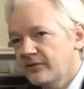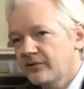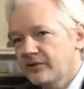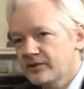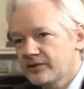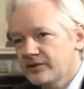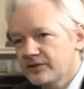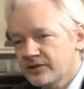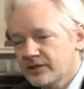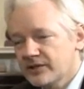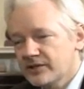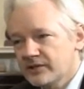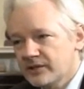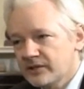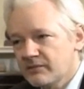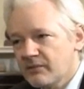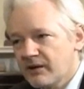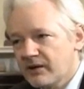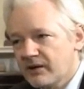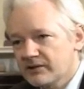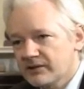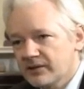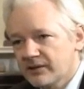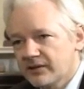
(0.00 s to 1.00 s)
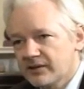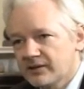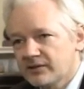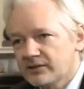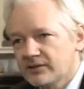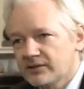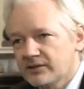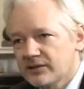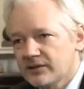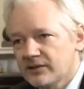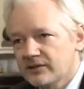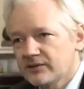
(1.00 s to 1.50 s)
I don't think she says emails, I
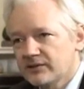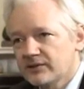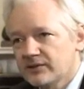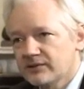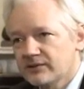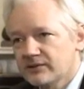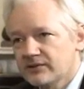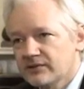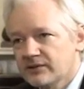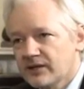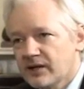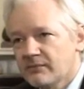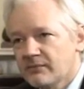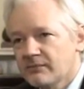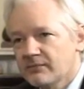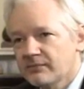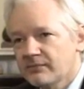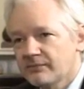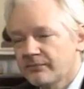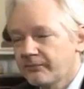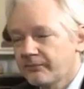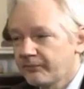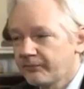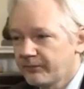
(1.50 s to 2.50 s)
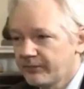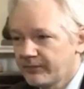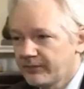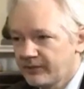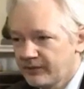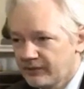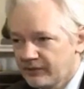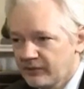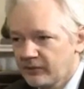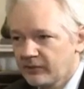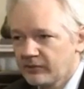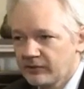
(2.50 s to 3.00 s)
think she says some
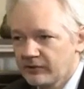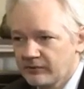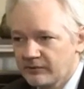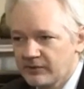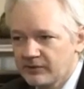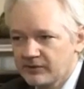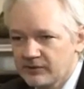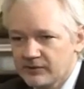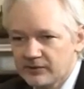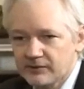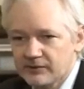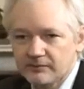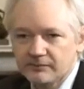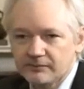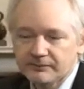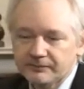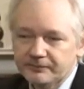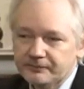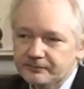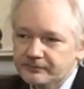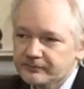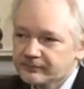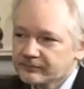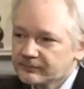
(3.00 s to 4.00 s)
documents.